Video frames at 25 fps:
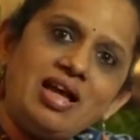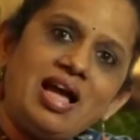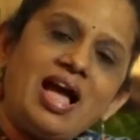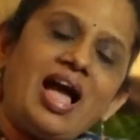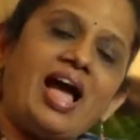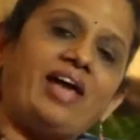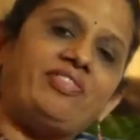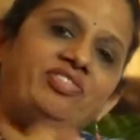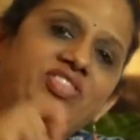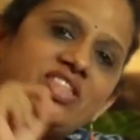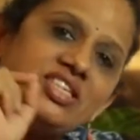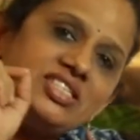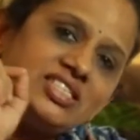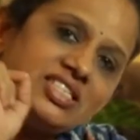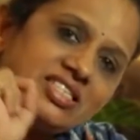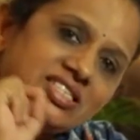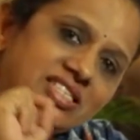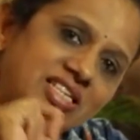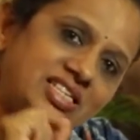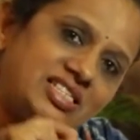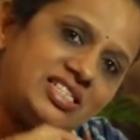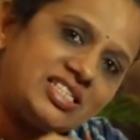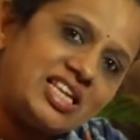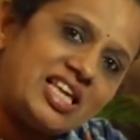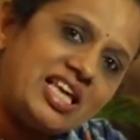and this is
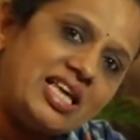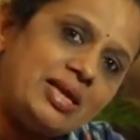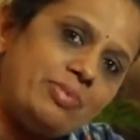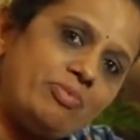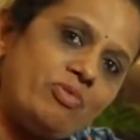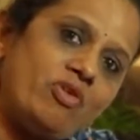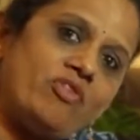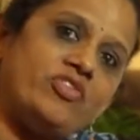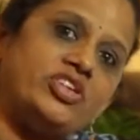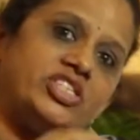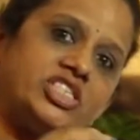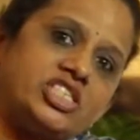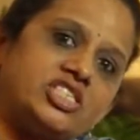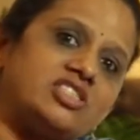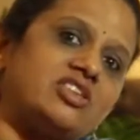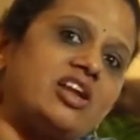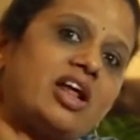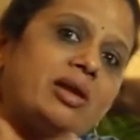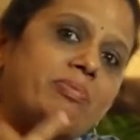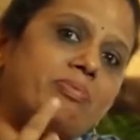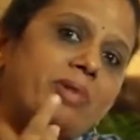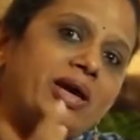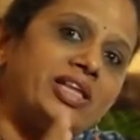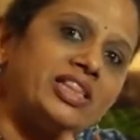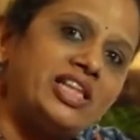a scheme which is
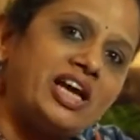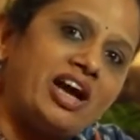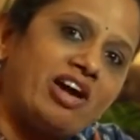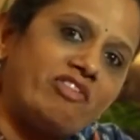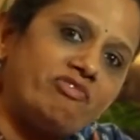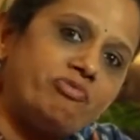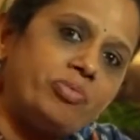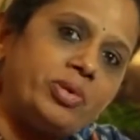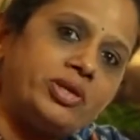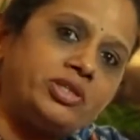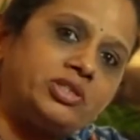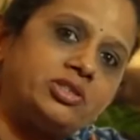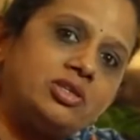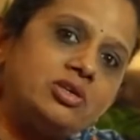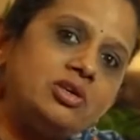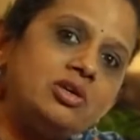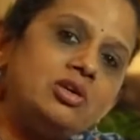run by the government.